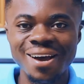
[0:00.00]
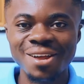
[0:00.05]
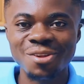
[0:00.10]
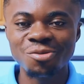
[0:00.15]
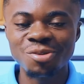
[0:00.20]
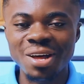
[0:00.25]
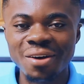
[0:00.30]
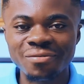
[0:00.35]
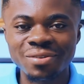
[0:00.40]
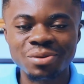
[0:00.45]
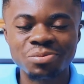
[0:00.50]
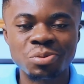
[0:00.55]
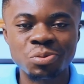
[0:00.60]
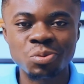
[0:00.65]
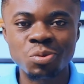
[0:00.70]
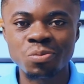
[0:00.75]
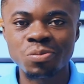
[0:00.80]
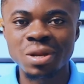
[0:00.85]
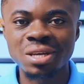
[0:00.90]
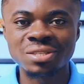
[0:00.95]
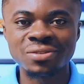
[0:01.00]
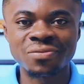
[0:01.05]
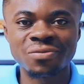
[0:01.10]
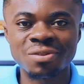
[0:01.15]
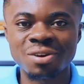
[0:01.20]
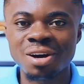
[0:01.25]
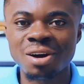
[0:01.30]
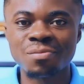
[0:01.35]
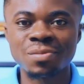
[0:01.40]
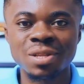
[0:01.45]
Hello lovely people, bless you
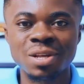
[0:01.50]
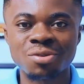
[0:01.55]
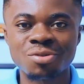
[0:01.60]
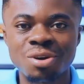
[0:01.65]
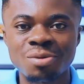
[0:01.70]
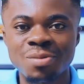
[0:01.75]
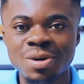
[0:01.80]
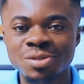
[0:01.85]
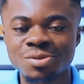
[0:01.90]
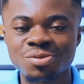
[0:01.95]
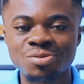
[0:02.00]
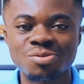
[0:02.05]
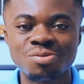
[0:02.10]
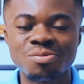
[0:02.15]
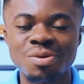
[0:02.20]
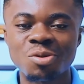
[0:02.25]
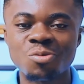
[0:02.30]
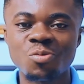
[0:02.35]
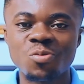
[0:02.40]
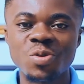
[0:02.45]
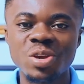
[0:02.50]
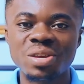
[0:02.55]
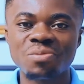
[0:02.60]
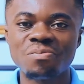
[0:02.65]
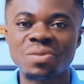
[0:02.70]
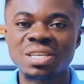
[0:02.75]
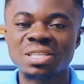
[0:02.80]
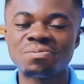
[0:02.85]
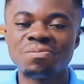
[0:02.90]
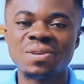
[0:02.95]
for coming. I'm back from cover
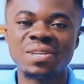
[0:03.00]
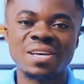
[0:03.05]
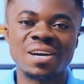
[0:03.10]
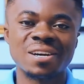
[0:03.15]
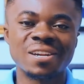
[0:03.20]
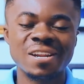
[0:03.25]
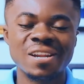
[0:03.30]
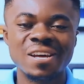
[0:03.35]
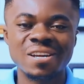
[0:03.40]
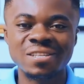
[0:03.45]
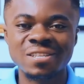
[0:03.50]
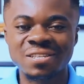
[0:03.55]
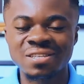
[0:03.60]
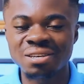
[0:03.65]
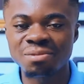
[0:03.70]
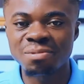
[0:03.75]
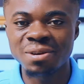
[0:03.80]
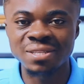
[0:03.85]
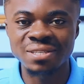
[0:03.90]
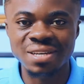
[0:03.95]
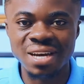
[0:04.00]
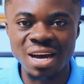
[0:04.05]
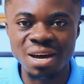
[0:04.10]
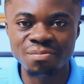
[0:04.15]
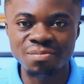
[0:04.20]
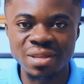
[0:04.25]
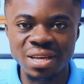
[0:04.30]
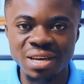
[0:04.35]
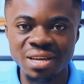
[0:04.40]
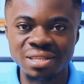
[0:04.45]
Weekmix Media. Another entertainment
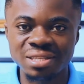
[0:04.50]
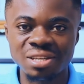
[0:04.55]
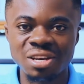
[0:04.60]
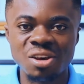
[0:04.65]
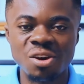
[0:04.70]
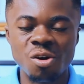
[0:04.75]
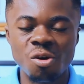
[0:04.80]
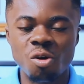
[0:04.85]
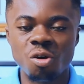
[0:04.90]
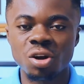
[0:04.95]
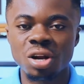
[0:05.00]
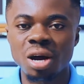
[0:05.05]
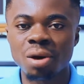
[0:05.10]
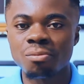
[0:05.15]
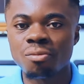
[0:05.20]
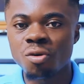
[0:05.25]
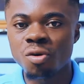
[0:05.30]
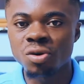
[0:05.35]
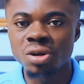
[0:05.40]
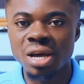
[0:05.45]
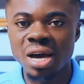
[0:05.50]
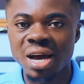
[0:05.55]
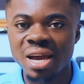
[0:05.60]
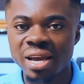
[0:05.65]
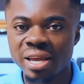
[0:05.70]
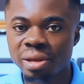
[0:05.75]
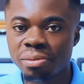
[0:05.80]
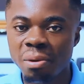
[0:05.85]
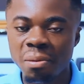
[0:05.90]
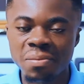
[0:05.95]
update on our board.
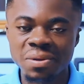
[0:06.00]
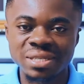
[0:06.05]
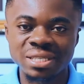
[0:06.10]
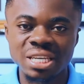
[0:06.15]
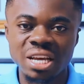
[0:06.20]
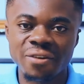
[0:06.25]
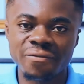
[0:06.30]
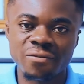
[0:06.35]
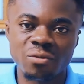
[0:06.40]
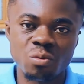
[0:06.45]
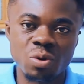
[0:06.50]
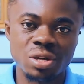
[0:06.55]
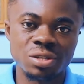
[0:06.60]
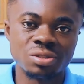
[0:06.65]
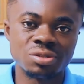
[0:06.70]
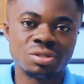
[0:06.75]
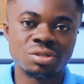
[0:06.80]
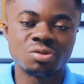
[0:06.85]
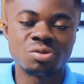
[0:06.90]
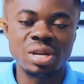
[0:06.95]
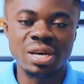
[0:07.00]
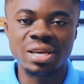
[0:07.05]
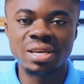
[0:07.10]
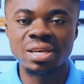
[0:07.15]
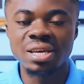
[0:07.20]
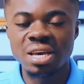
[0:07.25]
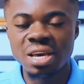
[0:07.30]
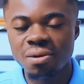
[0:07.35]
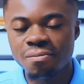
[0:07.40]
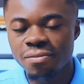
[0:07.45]
I am Mr. Sergio, and
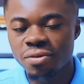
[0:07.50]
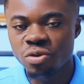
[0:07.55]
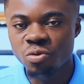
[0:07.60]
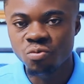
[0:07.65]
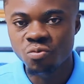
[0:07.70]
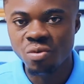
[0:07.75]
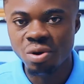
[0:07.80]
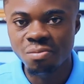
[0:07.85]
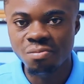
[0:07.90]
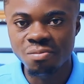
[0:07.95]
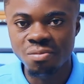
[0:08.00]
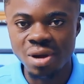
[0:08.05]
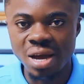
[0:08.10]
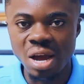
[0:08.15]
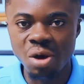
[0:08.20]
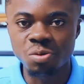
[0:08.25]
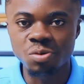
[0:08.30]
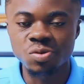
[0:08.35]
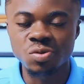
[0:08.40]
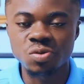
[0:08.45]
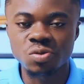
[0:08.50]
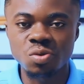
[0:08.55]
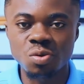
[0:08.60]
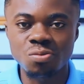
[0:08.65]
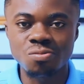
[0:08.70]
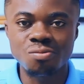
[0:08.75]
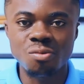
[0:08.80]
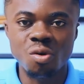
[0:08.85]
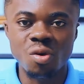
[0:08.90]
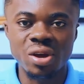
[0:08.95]
today we will room our
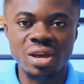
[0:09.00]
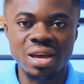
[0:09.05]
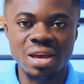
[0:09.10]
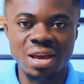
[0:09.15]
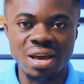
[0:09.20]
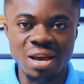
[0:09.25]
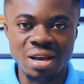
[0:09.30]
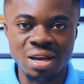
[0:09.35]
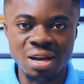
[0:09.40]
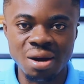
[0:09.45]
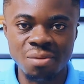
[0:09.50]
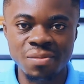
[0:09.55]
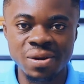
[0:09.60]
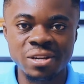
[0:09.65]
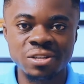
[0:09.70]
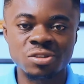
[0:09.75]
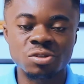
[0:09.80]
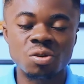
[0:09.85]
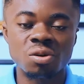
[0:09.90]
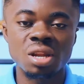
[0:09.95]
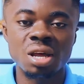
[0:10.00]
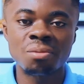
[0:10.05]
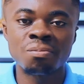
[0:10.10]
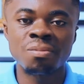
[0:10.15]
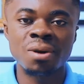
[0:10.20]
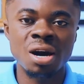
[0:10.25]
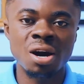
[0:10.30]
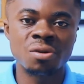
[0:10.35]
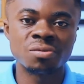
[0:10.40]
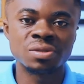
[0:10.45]
Stonebwoy come, and it's all
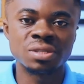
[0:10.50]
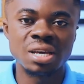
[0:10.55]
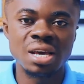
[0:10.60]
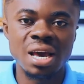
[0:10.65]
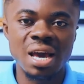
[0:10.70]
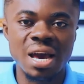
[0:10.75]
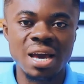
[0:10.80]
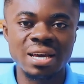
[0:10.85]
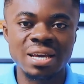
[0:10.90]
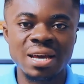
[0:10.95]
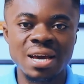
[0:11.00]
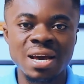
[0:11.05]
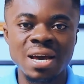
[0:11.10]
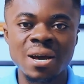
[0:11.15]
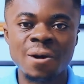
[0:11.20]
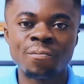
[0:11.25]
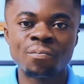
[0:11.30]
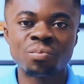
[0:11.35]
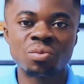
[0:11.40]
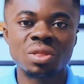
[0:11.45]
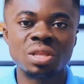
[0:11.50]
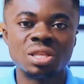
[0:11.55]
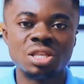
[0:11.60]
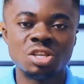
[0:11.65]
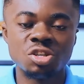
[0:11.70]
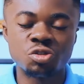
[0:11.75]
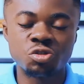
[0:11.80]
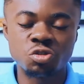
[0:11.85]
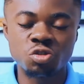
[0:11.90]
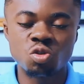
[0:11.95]
about a year.
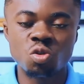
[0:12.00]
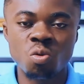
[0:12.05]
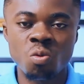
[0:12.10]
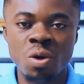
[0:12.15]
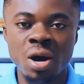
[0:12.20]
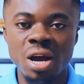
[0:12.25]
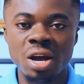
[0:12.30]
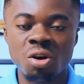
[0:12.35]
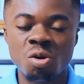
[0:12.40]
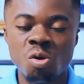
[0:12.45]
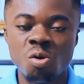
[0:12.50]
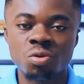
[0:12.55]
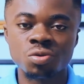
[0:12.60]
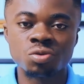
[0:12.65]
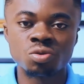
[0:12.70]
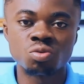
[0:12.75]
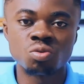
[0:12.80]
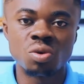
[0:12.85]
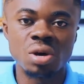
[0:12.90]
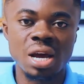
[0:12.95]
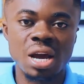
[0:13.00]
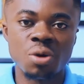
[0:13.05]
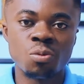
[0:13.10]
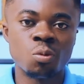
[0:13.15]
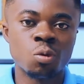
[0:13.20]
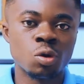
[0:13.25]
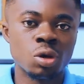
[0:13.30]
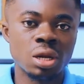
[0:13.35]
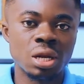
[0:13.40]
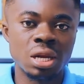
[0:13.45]
The show a course who a
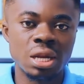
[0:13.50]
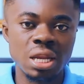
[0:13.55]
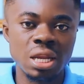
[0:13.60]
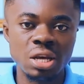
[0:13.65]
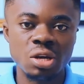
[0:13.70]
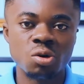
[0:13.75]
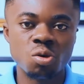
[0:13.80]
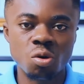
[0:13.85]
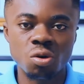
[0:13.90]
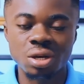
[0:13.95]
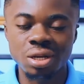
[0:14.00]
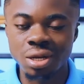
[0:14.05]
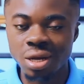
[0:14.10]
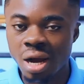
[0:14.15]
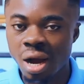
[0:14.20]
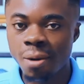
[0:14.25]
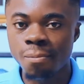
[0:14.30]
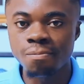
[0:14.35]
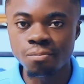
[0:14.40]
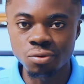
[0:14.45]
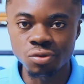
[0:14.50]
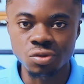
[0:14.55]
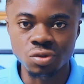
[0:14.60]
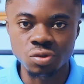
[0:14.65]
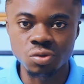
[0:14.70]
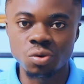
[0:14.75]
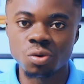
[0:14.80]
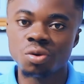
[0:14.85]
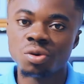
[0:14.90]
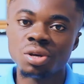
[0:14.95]
will Legon campus,
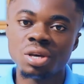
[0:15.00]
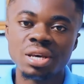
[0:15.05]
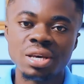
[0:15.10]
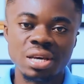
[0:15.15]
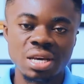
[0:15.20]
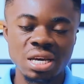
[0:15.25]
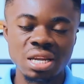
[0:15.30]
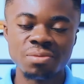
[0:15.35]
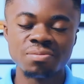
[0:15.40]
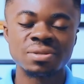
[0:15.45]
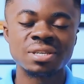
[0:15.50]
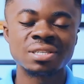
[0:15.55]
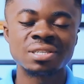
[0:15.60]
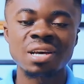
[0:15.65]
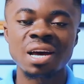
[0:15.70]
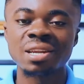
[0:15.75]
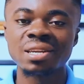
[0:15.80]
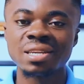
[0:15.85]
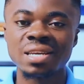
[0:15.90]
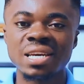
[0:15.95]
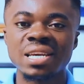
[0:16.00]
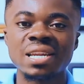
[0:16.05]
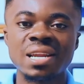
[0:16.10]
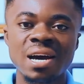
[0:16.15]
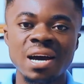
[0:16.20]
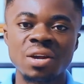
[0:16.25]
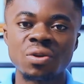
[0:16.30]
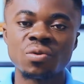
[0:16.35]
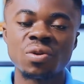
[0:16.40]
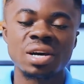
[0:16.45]
you know, in Mr.
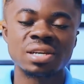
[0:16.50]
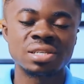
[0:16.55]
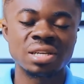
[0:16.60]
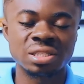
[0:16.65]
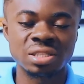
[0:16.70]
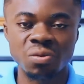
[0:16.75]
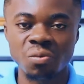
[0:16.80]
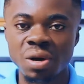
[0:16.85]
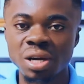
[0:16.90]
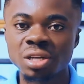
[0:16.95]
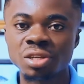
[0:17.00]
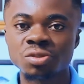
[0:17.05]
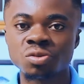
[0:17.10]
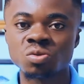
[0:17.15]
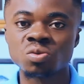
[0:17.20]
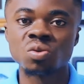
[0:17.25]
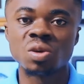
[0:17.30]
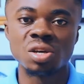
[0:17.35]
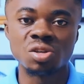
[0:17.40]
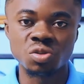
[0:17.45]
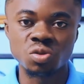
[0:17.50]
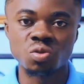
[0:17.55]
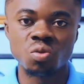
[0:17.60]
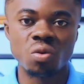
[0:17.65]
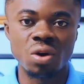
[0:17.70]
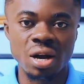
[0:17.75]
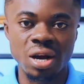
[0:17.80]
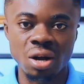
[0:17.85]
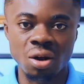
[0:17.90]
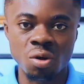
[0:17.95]
Sardina and Shatta Wale
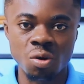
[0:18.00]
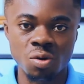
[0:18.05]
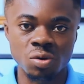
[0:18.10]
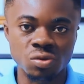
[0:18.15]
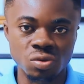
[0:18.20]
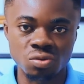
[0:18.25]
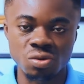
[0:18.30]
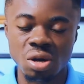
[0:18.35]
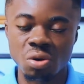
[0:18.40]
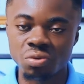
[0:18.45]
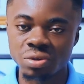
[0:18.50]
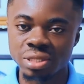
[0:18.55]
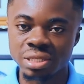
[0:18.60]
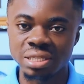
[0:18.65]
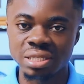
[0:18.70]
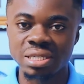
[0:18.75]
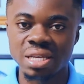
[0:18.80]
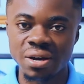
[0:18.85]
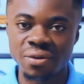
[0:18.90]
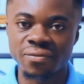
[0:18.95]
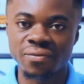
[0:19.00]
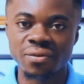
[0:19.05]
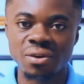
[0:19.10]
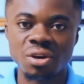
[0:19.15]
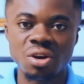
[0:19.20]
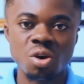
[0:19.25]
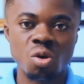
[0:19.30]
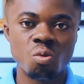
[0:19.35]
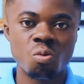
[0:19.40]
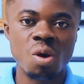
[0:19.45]
show a course who a will TF
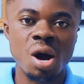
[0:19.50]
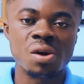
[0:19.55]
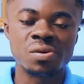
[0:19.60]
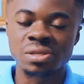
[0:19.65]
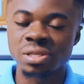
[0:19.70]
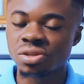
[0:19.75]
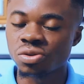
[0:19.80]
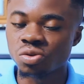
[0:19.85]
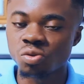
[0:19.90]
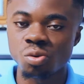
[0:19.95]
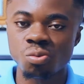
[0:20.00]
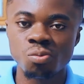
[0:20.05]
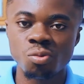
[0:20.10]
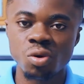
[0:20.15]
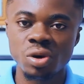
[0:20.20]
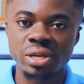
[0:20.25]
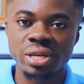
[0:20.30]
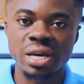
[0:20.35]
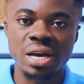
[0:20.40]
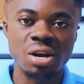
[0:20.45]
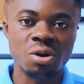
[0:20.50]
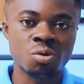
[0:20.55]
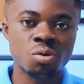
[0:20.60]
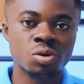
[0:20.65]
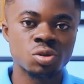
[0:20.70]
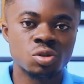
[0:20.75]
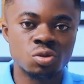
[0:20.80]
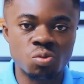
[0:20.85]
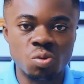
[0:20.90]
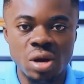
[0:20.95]
while Stonebwoy the air
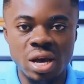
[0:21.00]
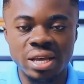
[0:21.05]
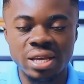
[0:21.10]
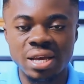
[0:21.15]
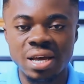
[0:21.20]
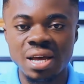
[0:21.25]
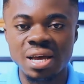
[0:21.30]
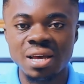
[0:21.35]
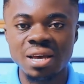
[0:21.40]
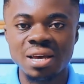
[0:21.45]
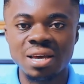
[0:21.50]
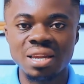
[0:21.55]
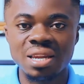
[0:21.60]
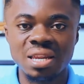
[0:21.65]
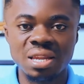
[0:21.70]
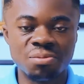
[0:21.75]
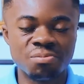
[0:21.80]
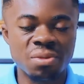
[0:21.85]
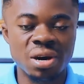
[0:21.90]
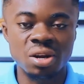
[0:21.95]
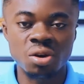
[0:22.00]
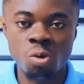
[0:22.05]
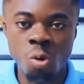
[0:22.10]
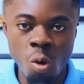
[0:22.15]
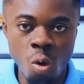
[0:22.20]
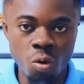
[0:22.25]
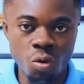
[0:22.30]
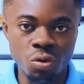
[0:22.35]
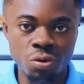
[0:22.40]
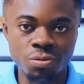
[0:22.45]
course who a year Liman
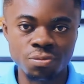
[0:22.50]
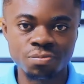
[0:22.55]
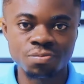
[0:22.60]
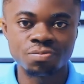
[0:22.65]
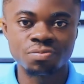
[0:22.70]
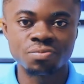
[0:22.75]
Hall.